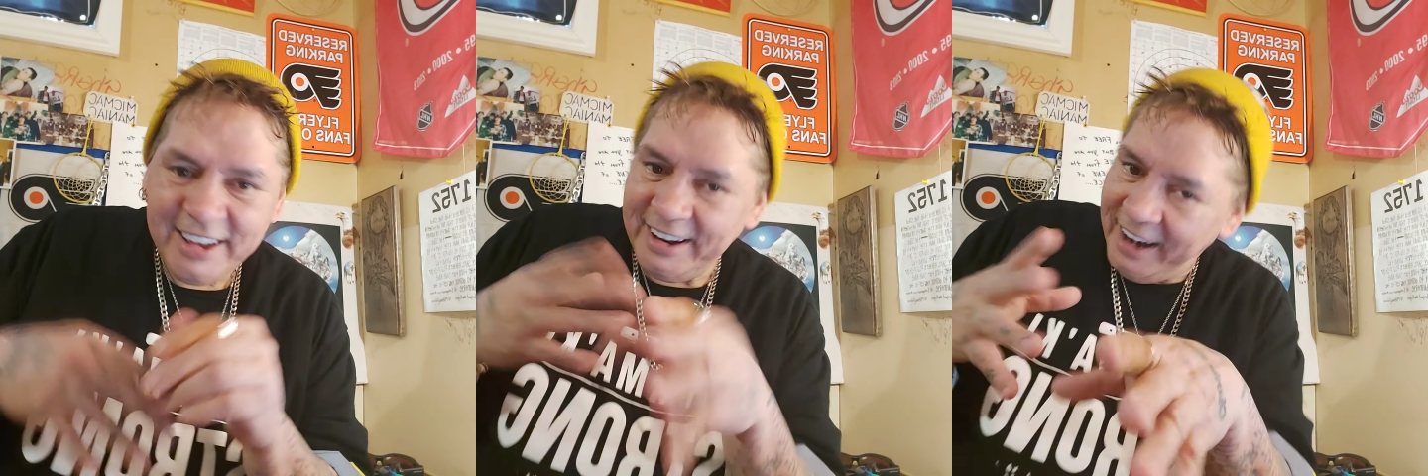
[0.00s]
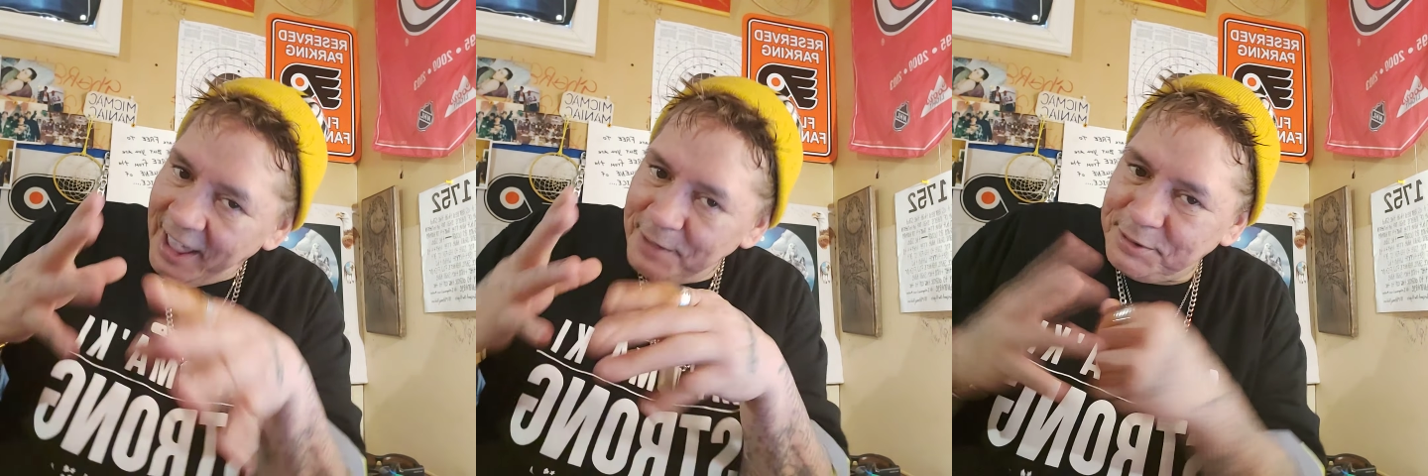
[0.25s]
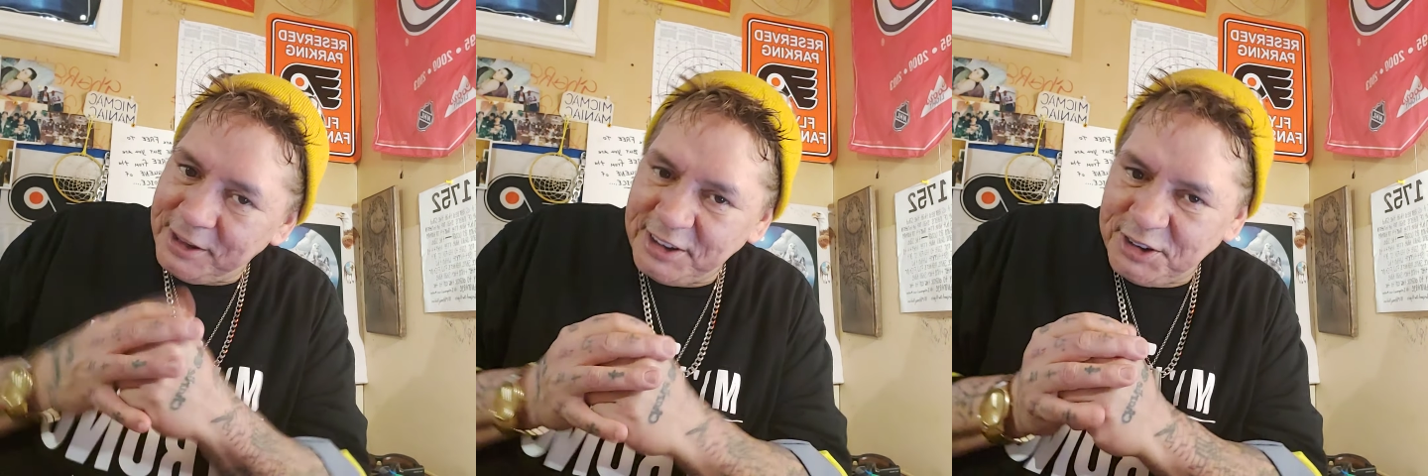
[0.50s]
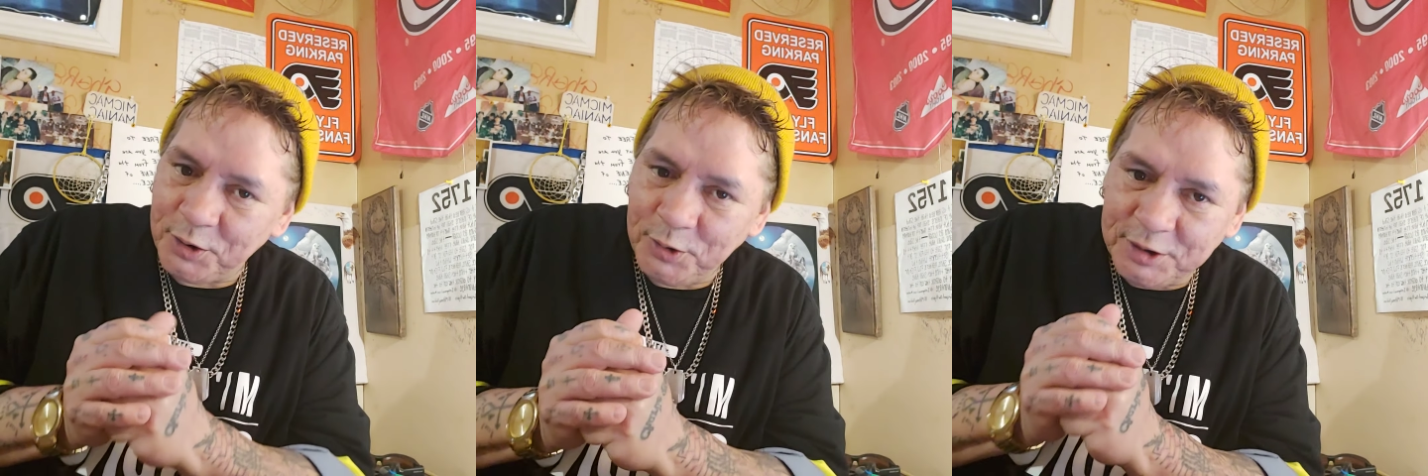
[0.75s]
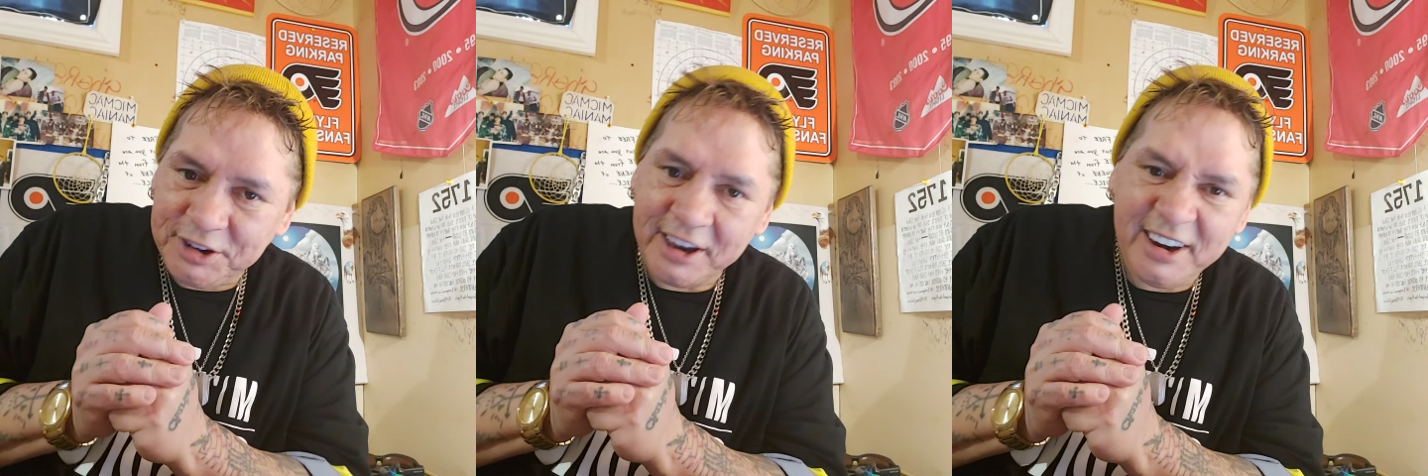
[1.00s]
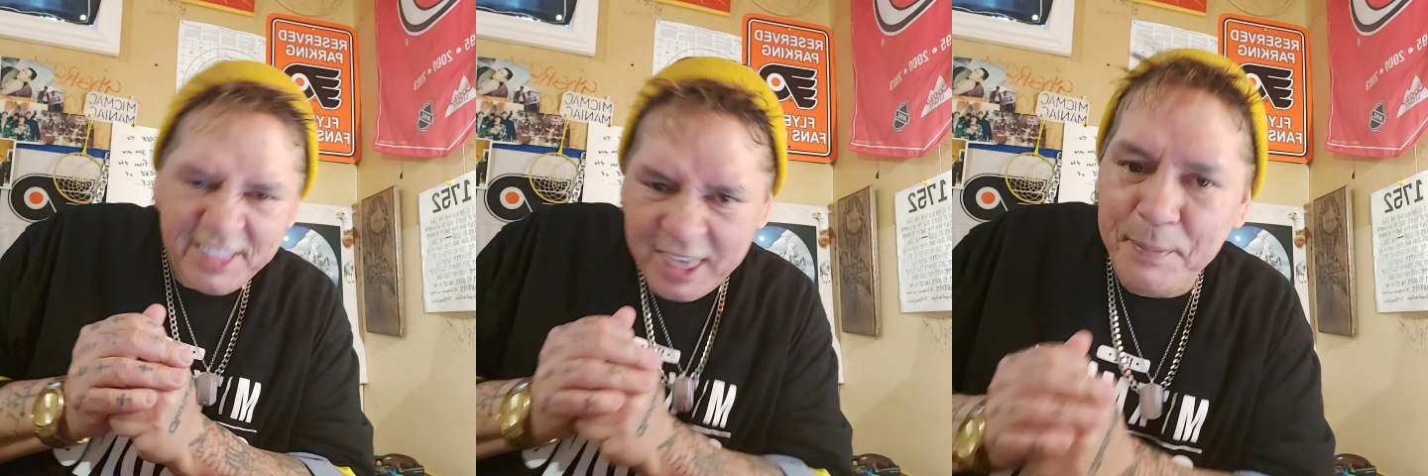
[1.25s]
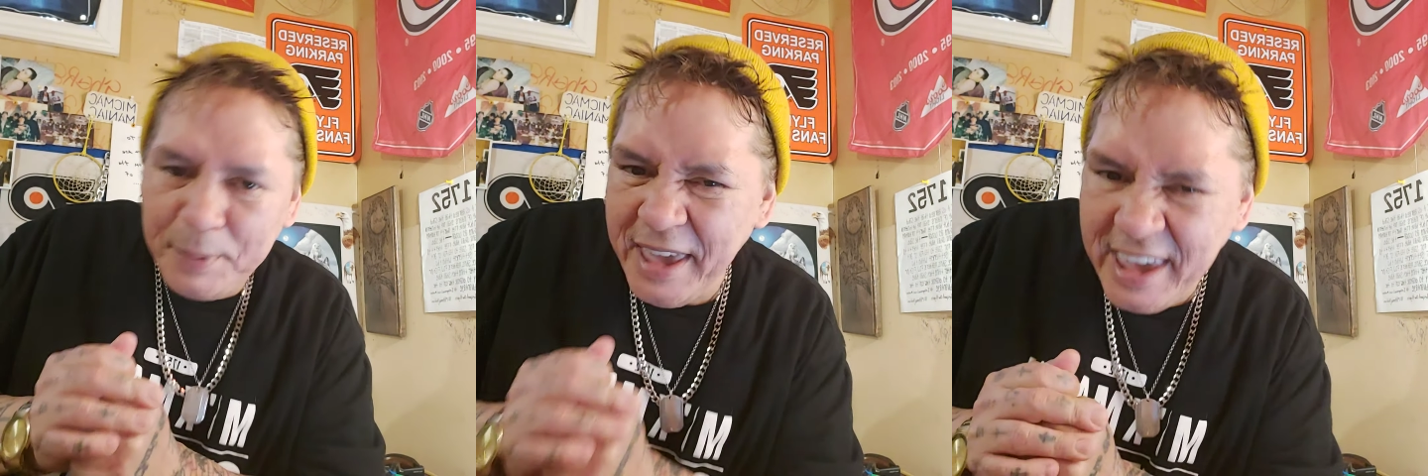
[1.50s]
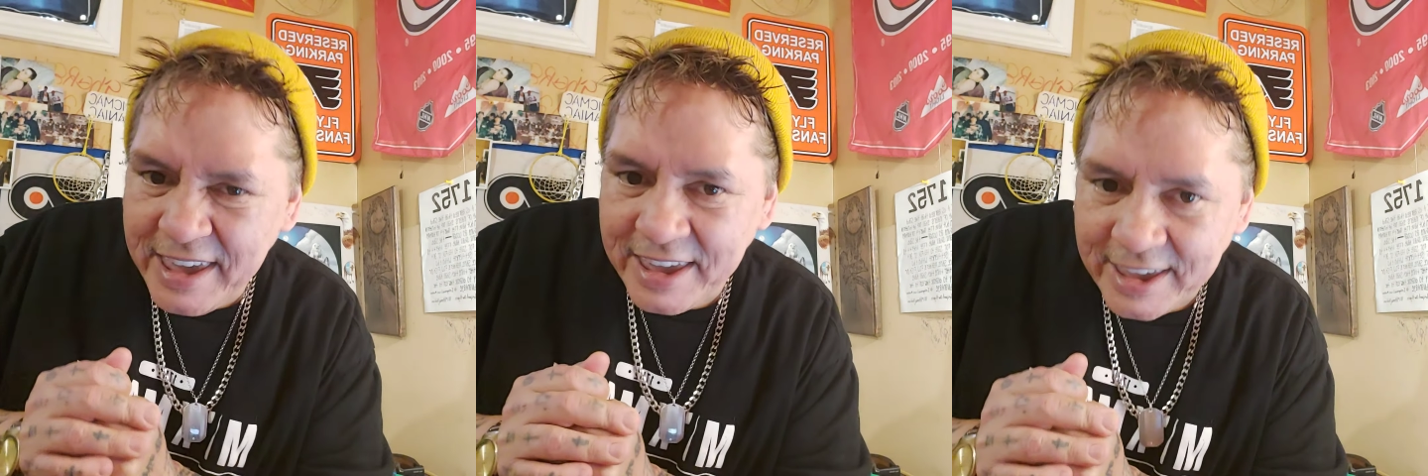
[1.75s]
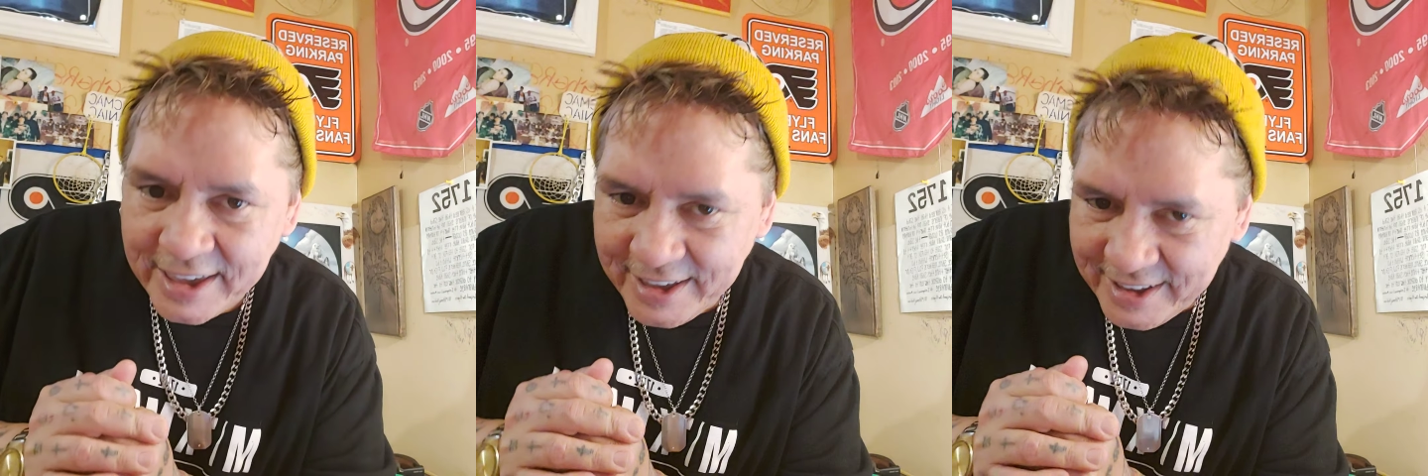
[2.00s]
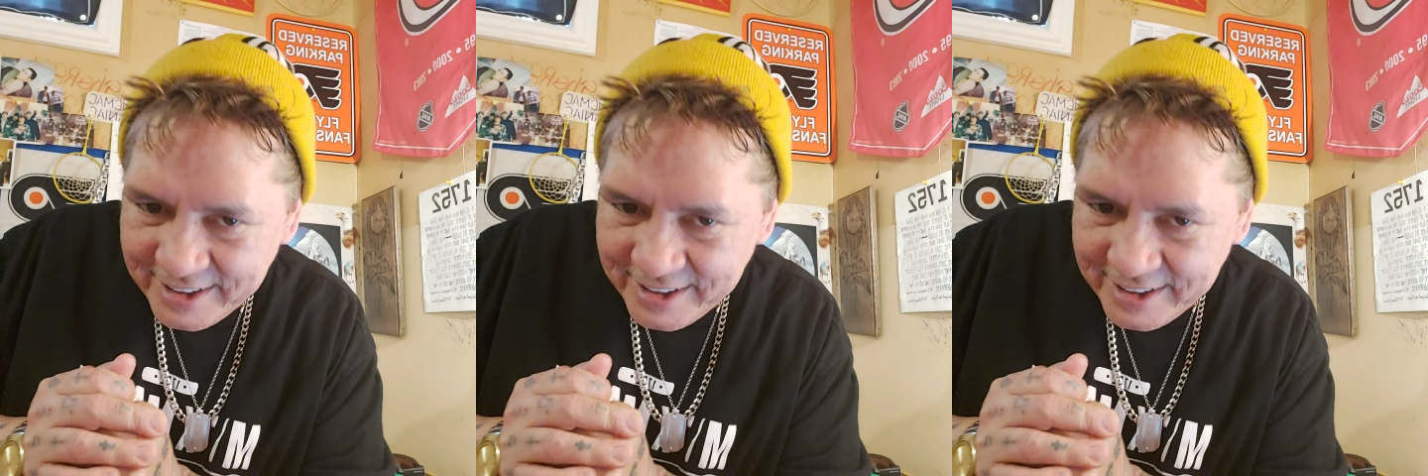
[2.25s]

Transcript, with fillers: Clams get so excited, they pee.